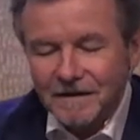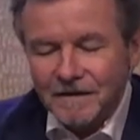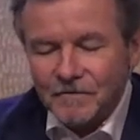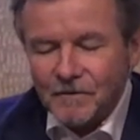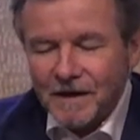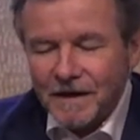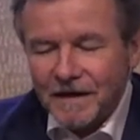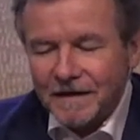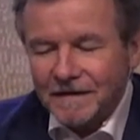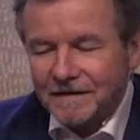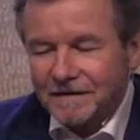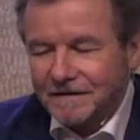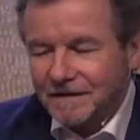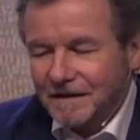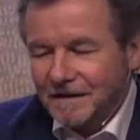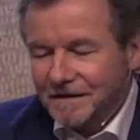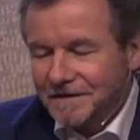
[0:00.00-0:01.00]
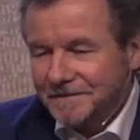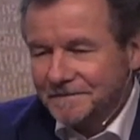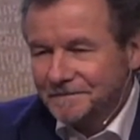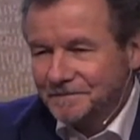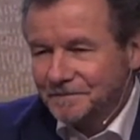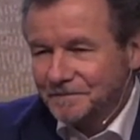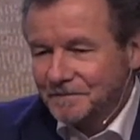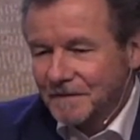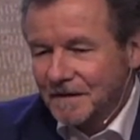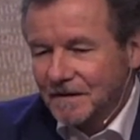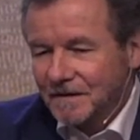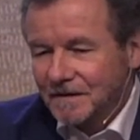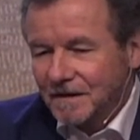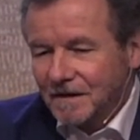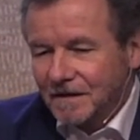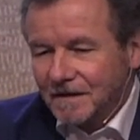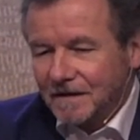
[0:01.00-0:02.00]
Well, um,
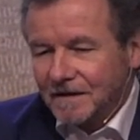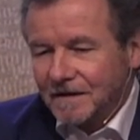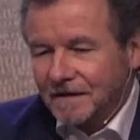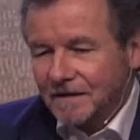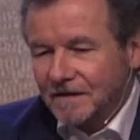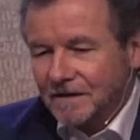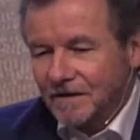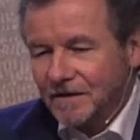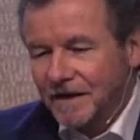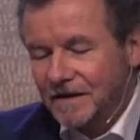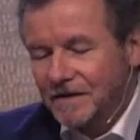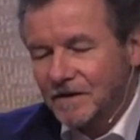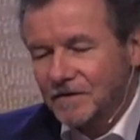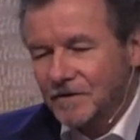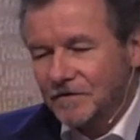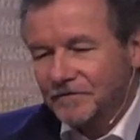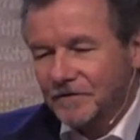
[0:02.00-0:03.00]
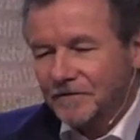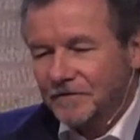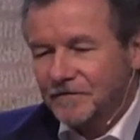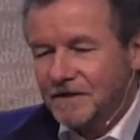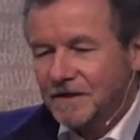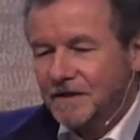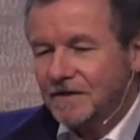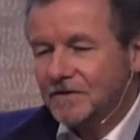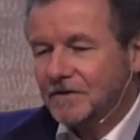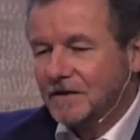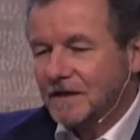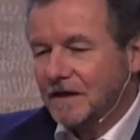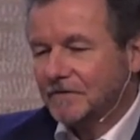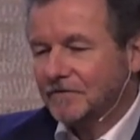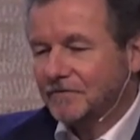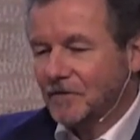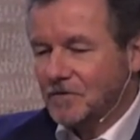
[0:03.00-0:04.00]
Again, the 15 that
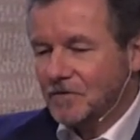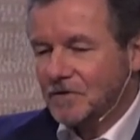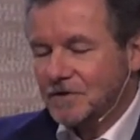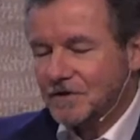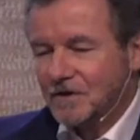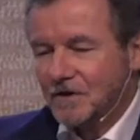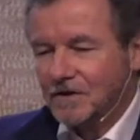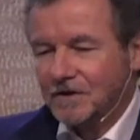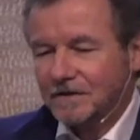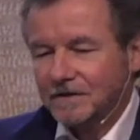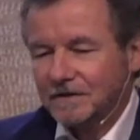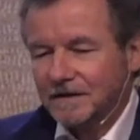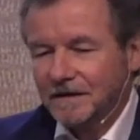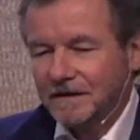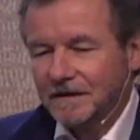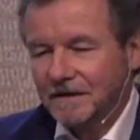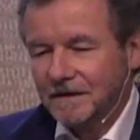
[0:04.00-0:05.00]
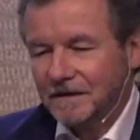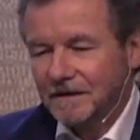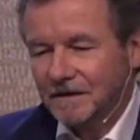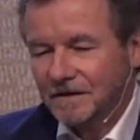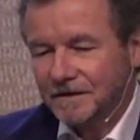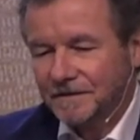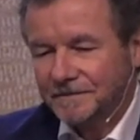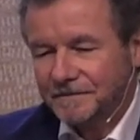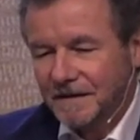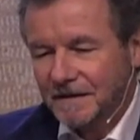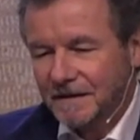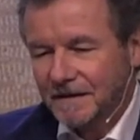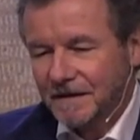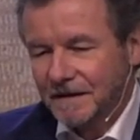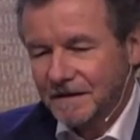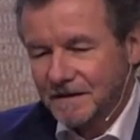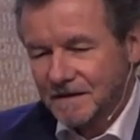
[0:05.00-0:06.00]
I focused on, um,
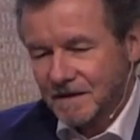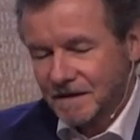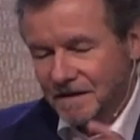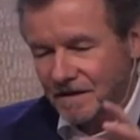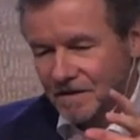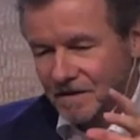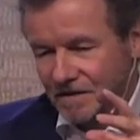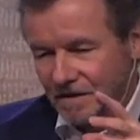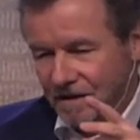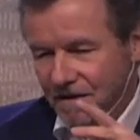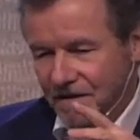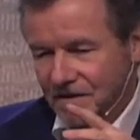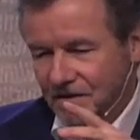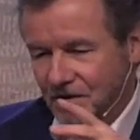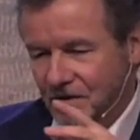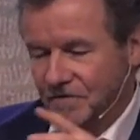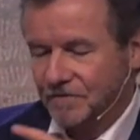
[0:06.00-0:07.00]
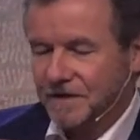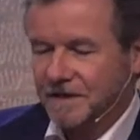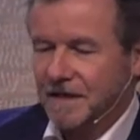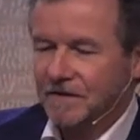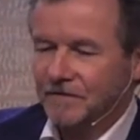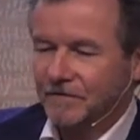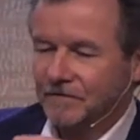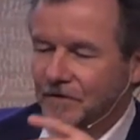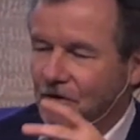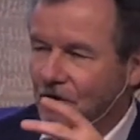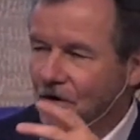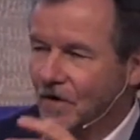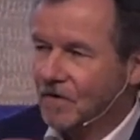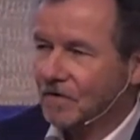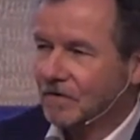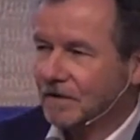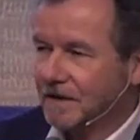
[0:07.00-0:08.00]
it's, it's, it's the result of a
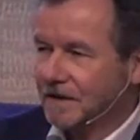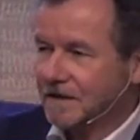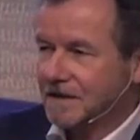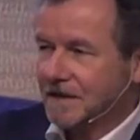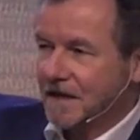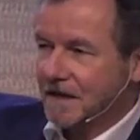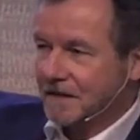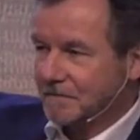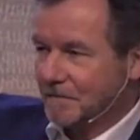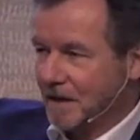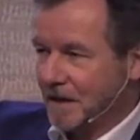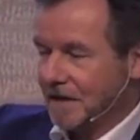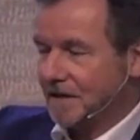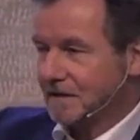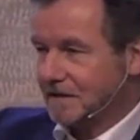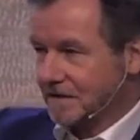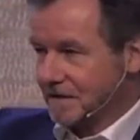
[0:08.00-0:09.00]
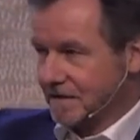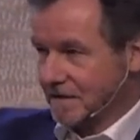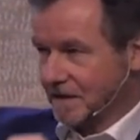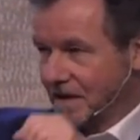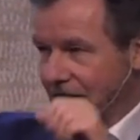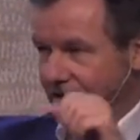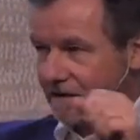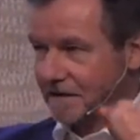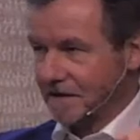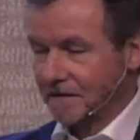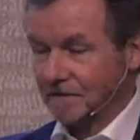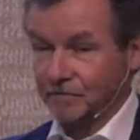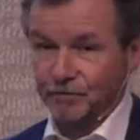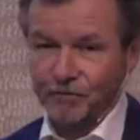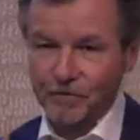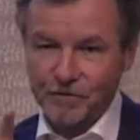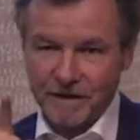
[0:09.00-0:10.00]
long, it's like Barnes selecting
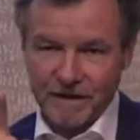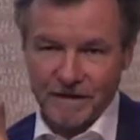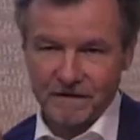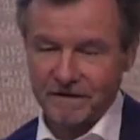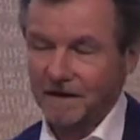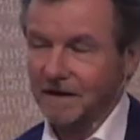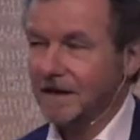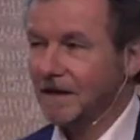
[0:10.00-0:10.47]
pruning.